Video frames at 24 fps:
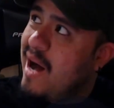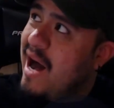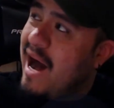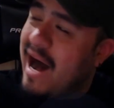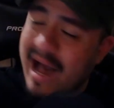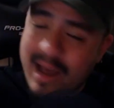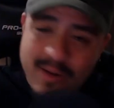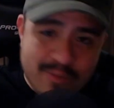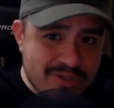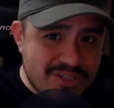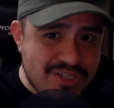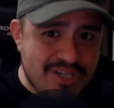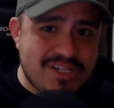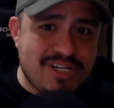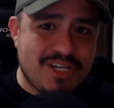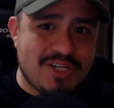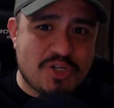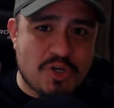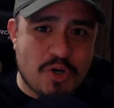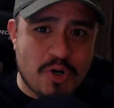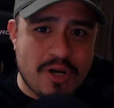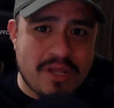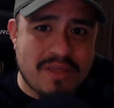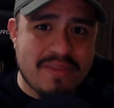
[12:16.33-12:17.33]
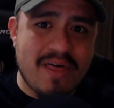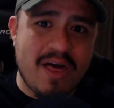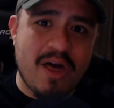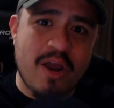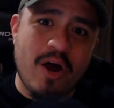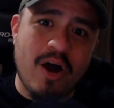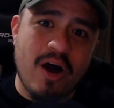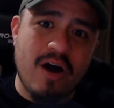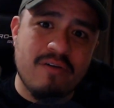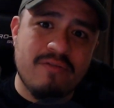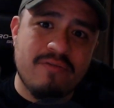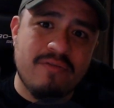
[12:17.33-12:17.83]
I would suggest turning that
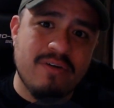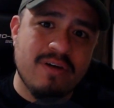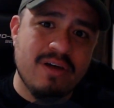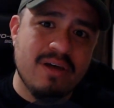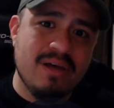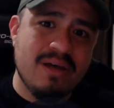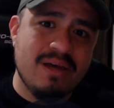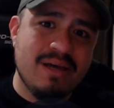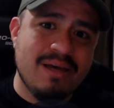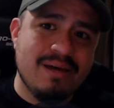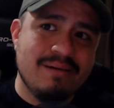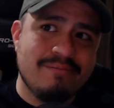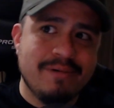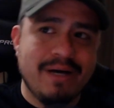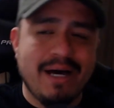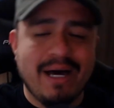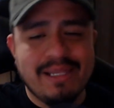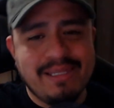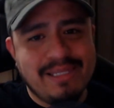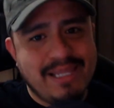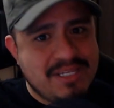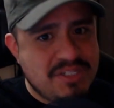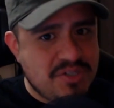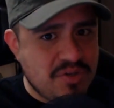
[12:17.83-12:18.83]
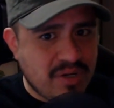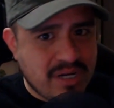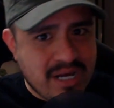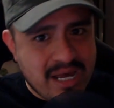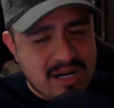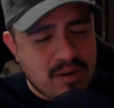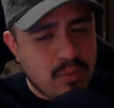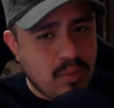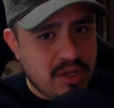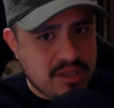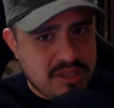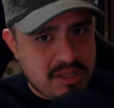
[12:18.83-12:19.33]
off, unless you
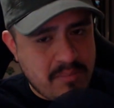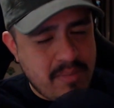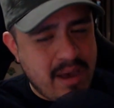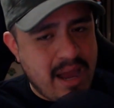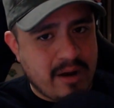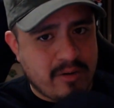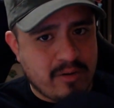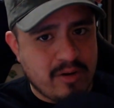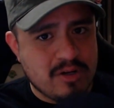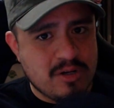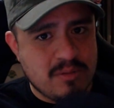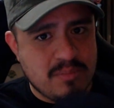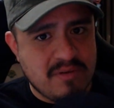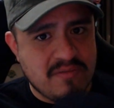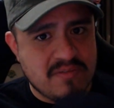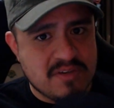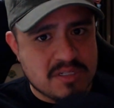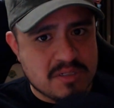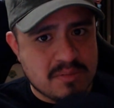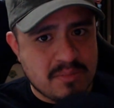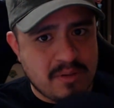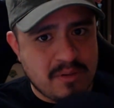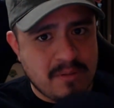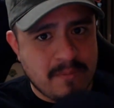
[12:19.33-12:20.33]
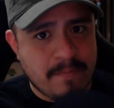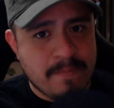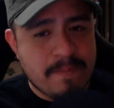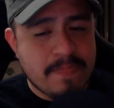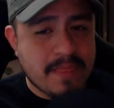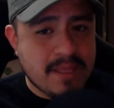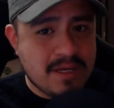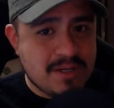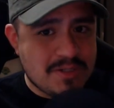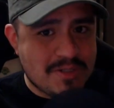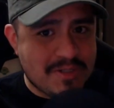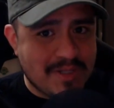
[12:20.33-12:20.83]
kind of want the background to be visible.
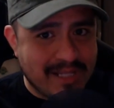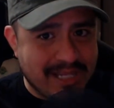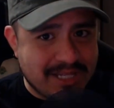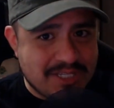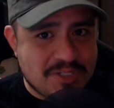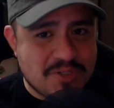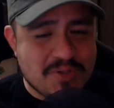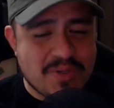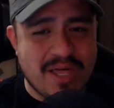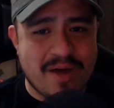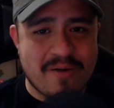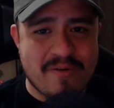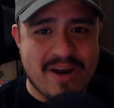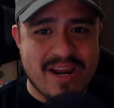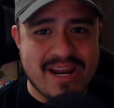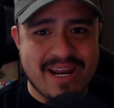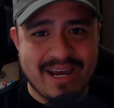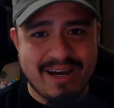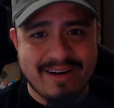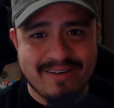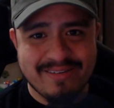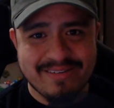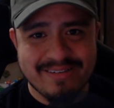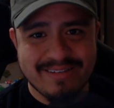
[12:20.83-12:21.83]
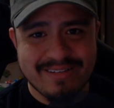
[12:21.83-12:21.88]
So let's do that right now.